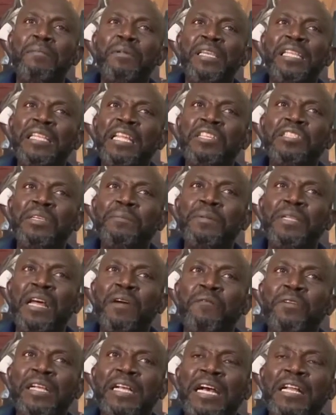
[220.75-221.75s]
leadership in
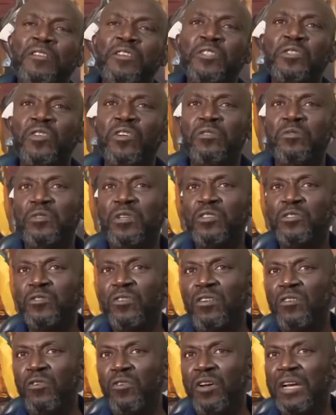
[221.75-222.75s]
Africa does
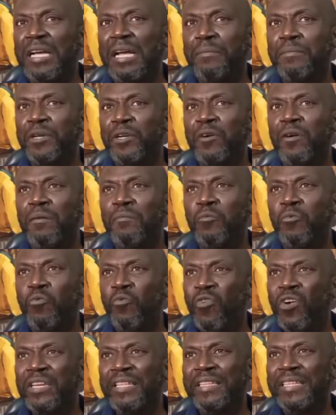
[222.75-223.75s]
not longer
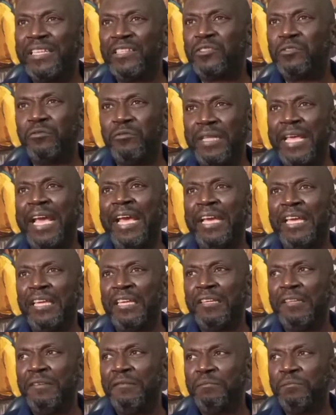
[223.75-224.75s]
become what it is today.
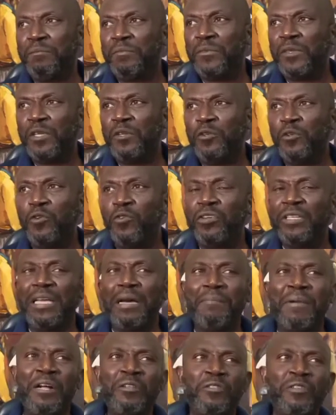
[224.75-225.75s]
You know,
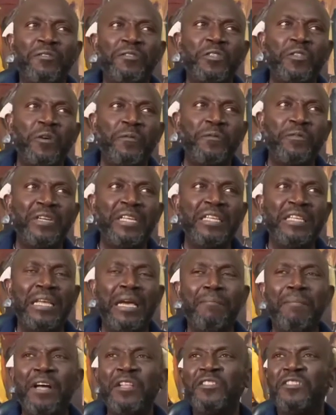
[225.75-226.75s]
the amount of suffering,
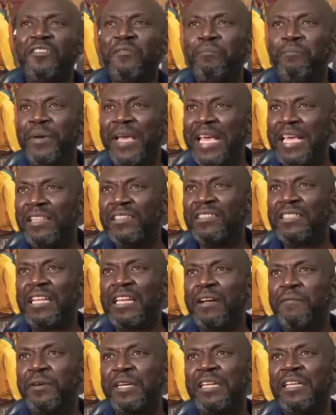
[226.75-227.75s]
the amount of pains
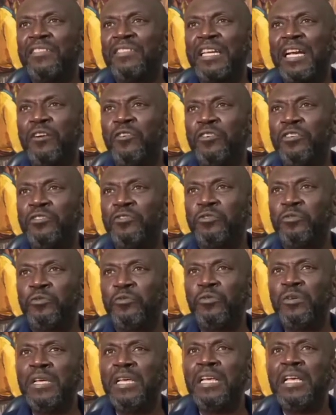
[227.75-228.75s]
that Africans are going
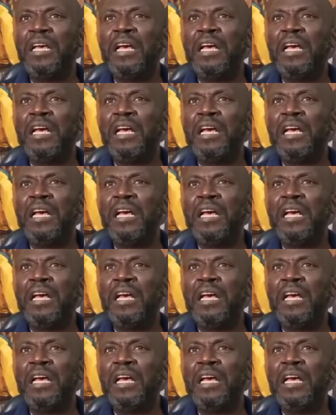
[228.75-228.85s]
through